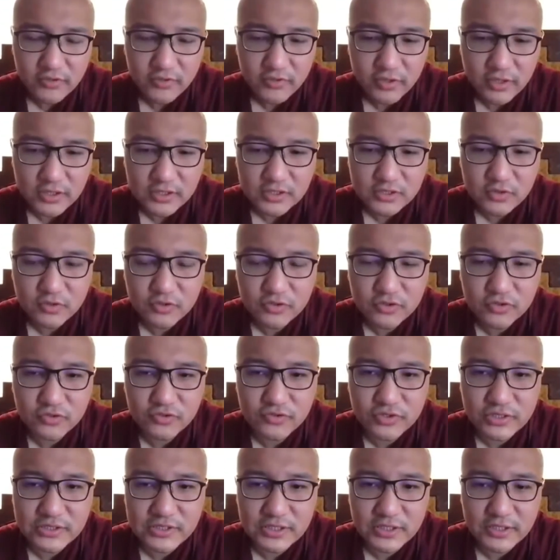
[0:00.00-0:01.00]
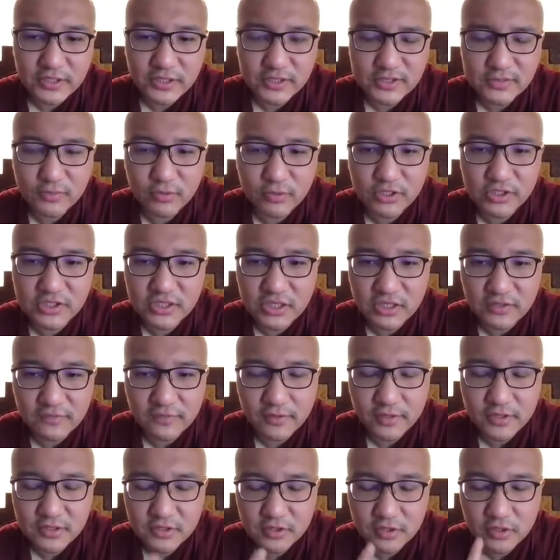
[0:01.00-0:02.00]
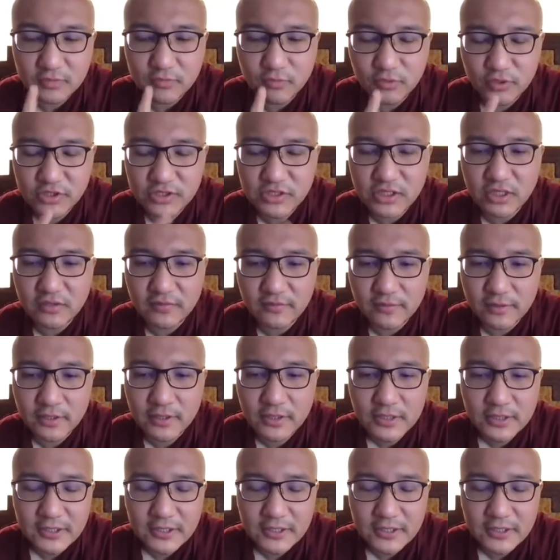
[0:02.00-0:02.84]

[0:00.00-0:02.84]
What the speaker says: it's also translated as Bodhisattva. It's not Bodhisattva